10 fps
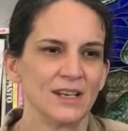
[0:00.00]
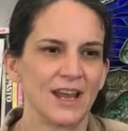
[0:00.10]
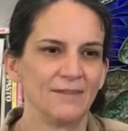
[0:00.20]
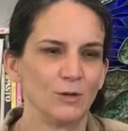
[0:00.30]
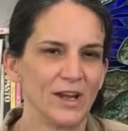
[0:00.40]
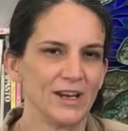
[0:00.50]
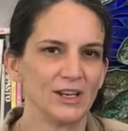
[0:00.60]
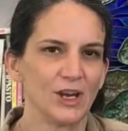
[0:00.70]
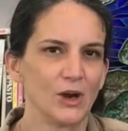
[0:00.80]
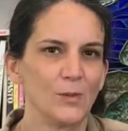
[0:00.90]
kind of a way
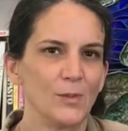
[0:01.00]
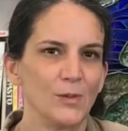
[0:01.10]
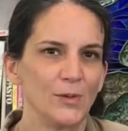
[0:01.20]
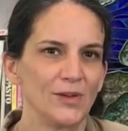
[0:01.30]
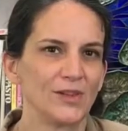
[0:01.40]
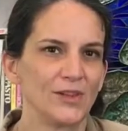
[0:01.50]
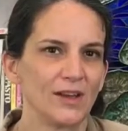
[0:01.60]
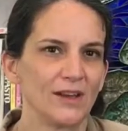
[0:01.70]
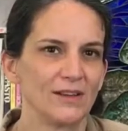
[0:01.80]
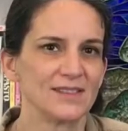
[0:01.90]
to cope with uh,